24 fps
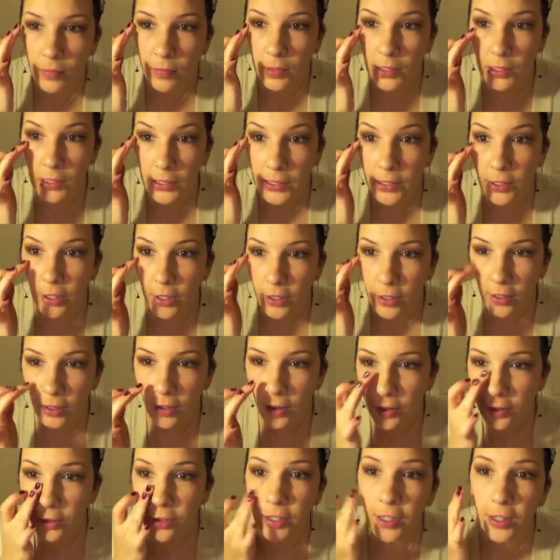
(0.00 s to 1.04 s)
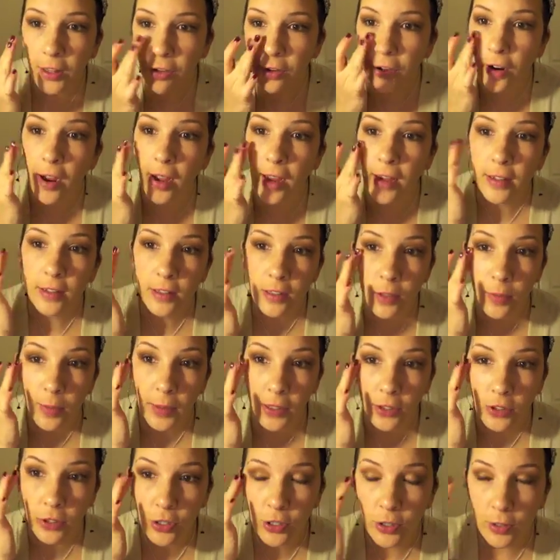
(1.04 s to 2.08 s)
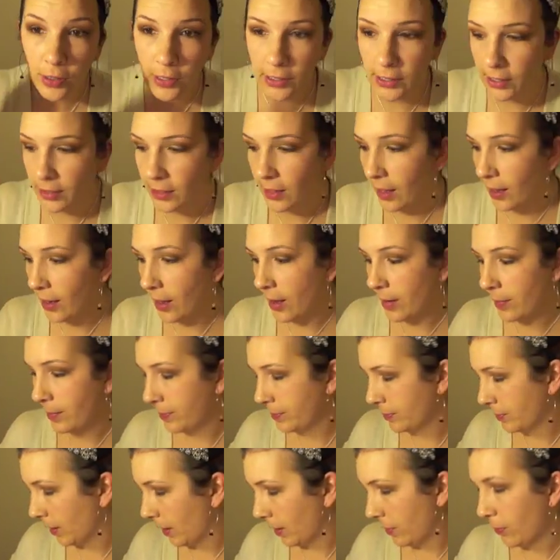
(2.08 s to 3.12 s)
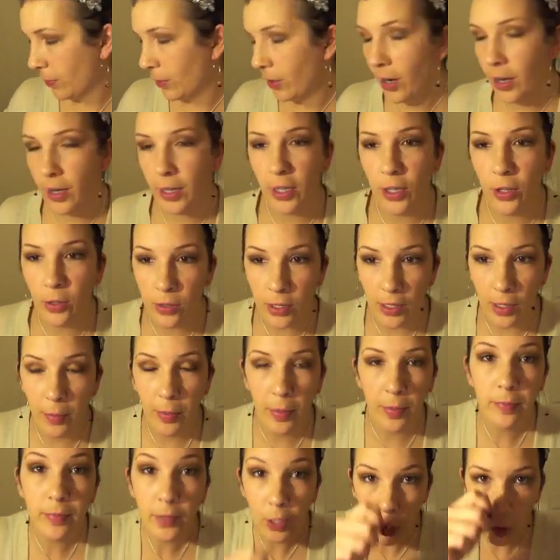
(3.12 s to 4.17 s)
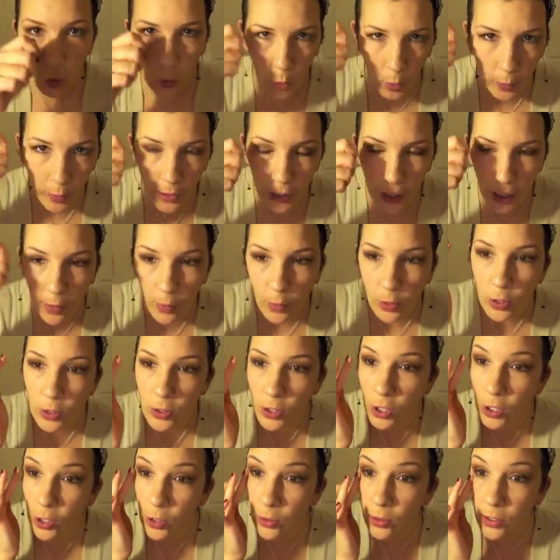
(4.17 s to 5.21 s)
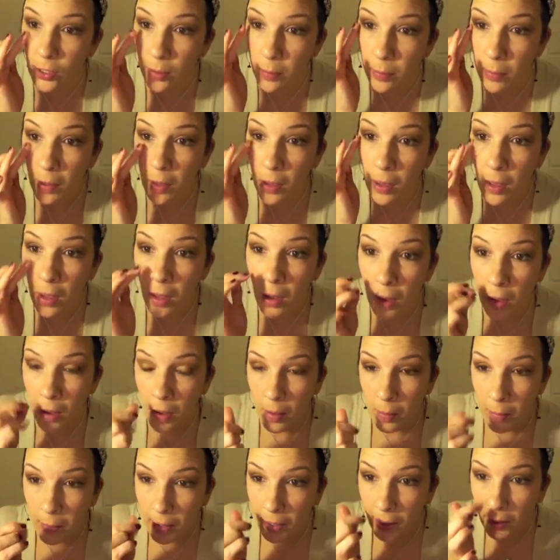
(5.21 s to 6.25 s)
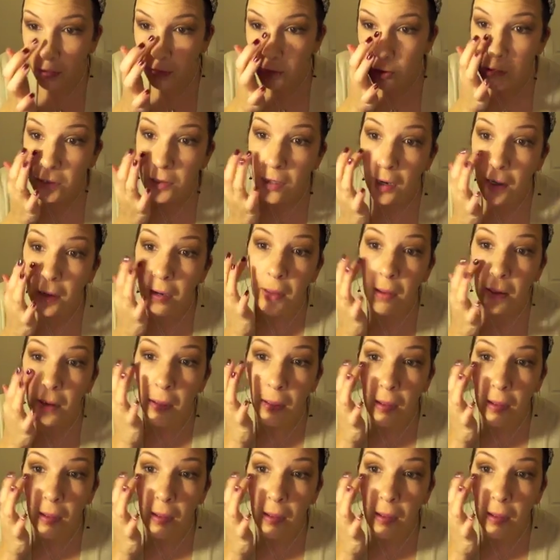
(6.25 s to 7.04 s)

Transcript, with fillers: glitter underneath your eyes, so make sure you clean that up. I forgot a Q-tip. Normally I would use a Q-tip, but I can just kind of